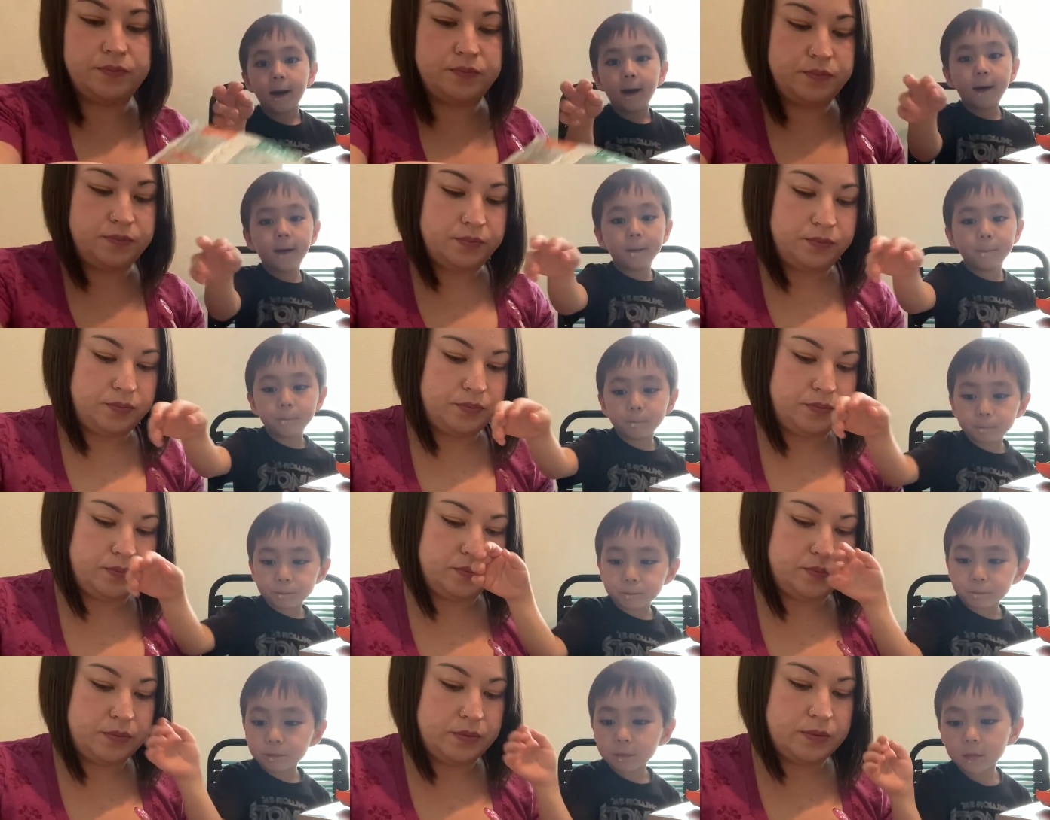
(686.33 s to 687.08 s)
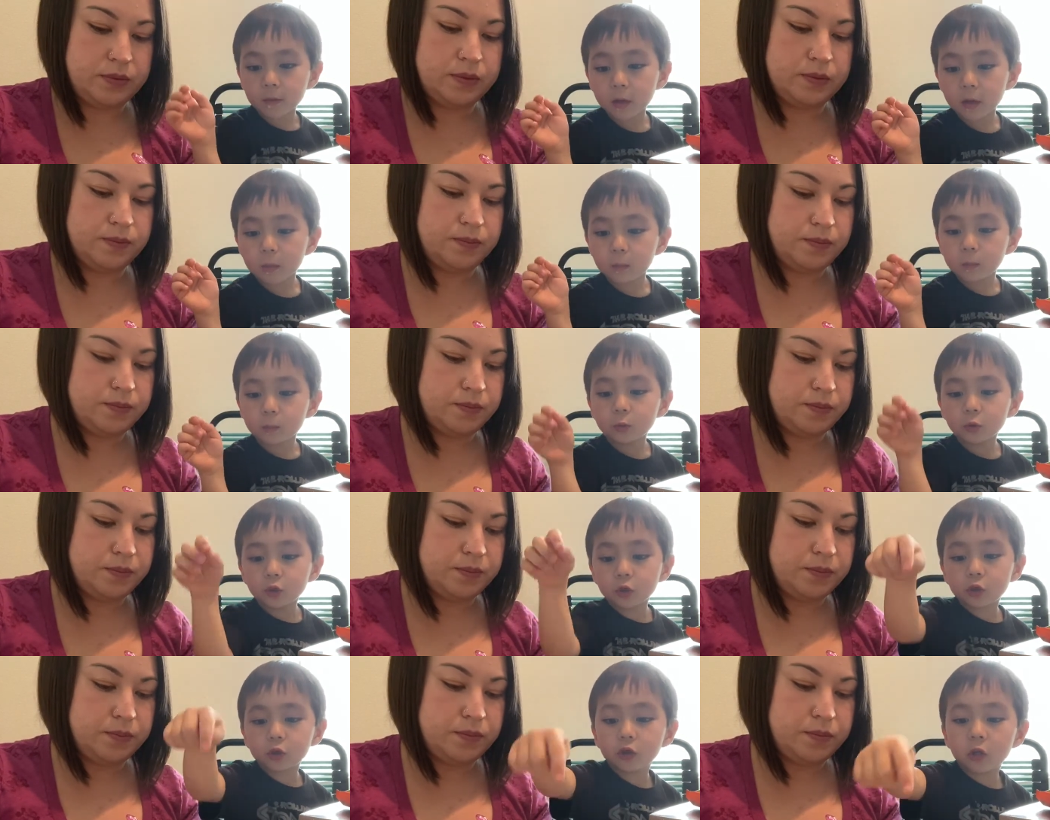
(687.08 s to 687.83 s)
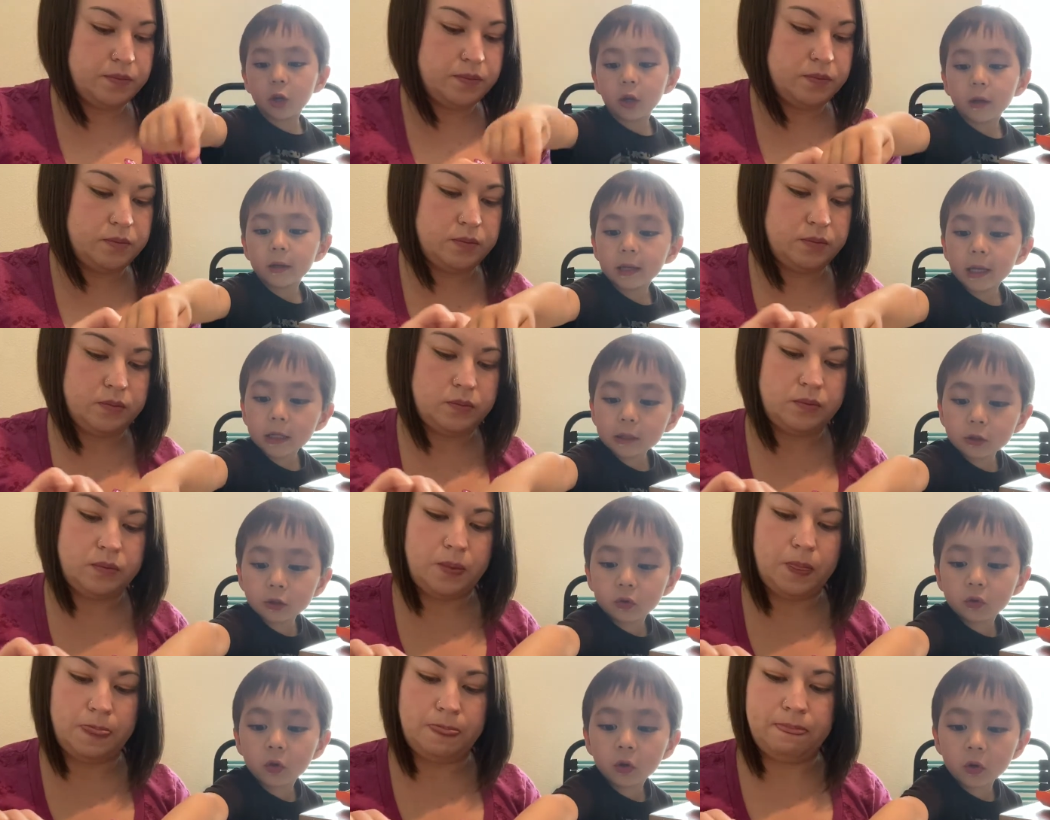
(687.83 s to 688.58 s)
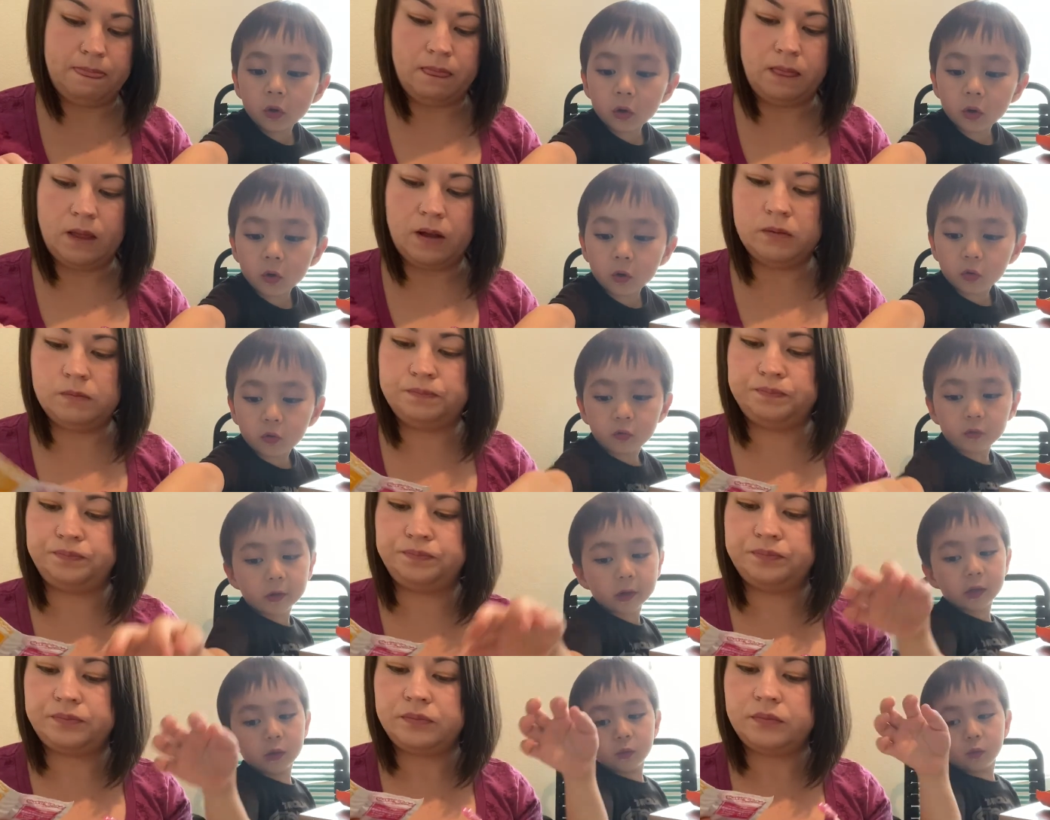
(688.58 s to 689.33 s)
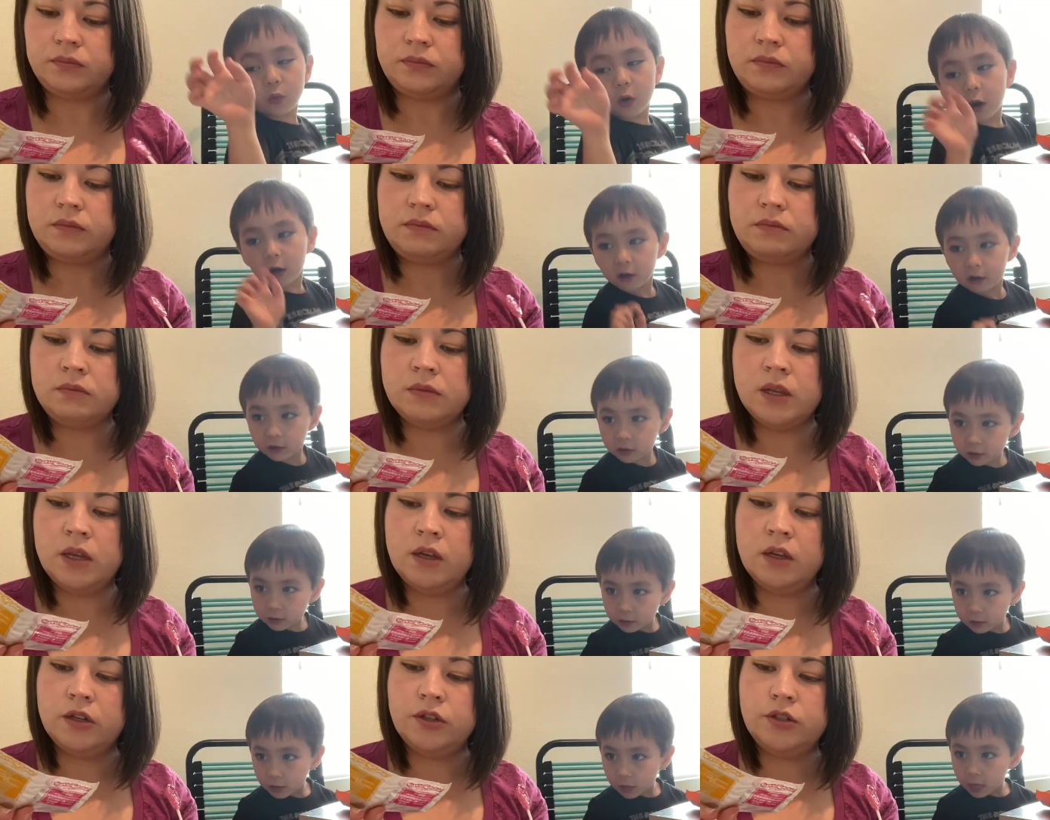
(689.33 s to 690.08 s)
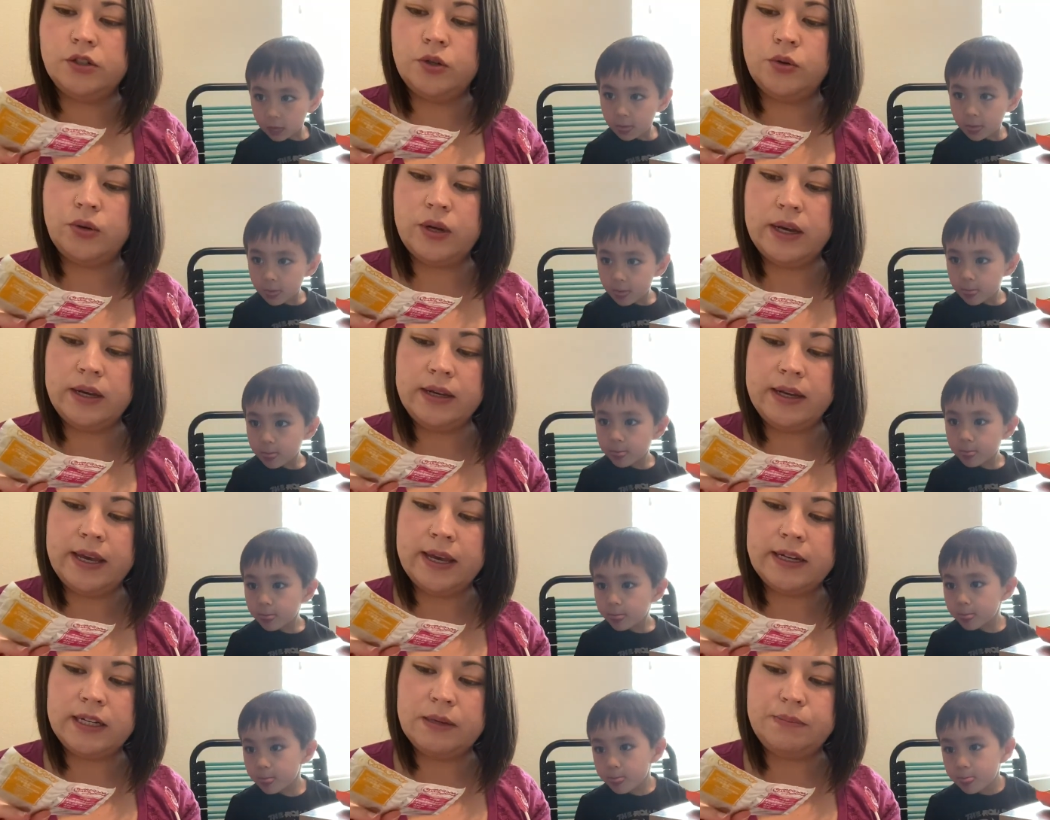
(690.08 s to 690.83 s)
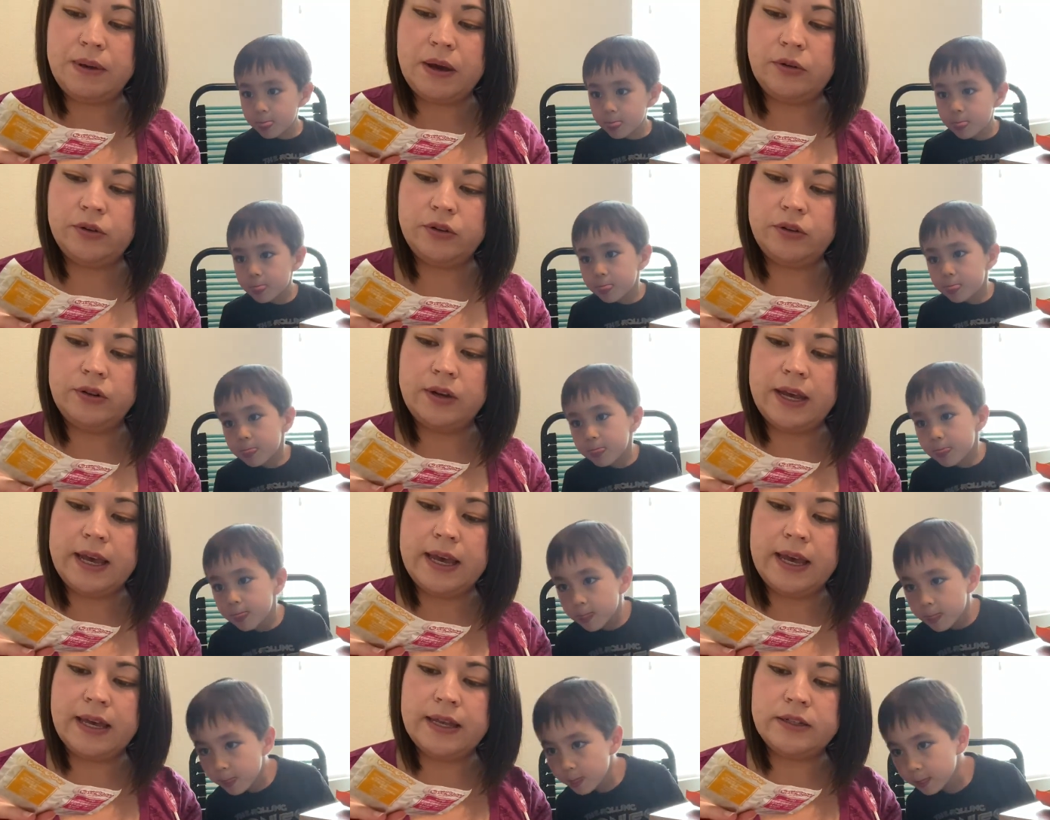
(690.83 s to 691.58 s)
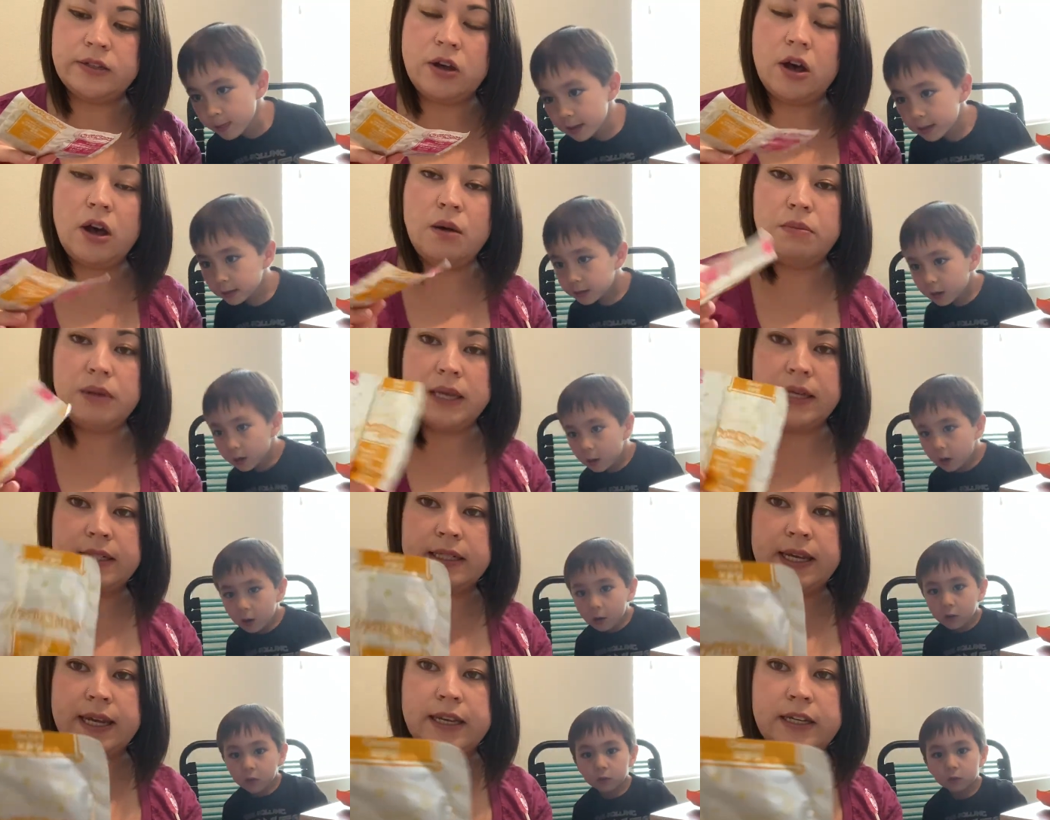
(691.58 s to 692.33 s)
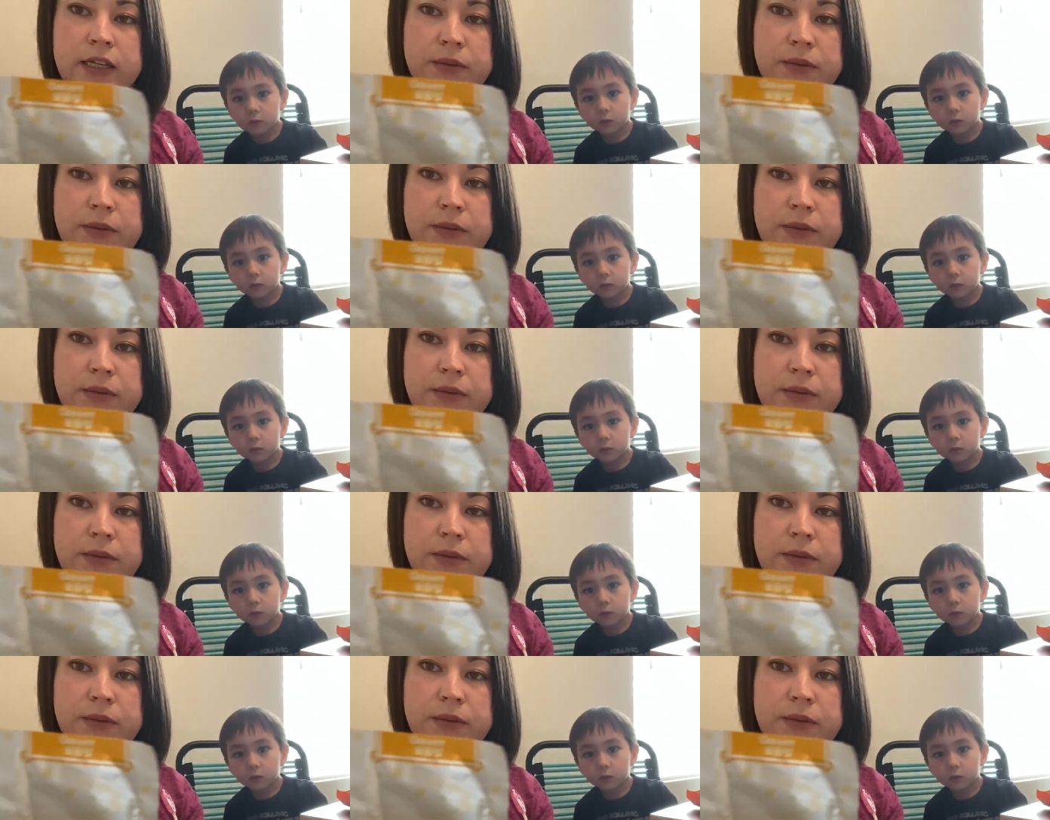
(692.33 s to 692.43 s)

Speaker 1: Um, what's the green one?
Speaker 2: Tuna candy powder and omelet oh. candy